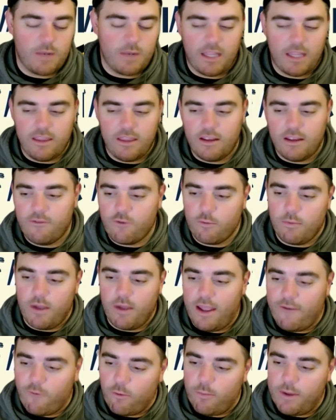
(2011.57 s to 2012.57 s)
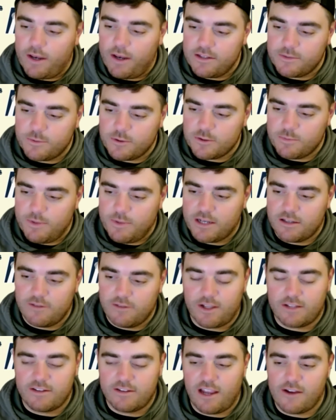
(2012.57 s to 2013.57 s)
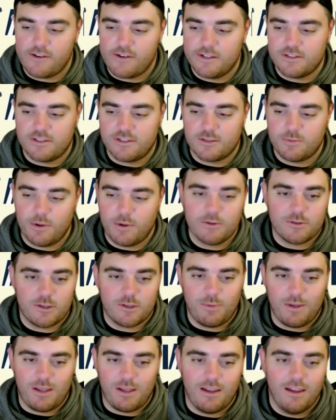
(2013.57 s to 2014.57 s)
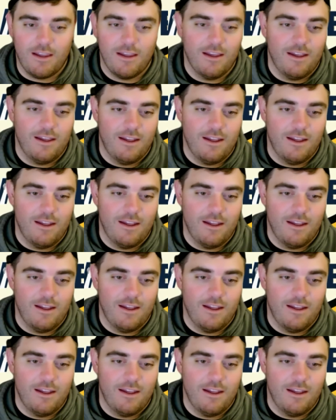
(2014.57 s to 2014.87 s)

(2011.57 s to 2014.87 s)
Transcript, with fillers: But I think from everybody's perspective, like Tyrese is supposed to be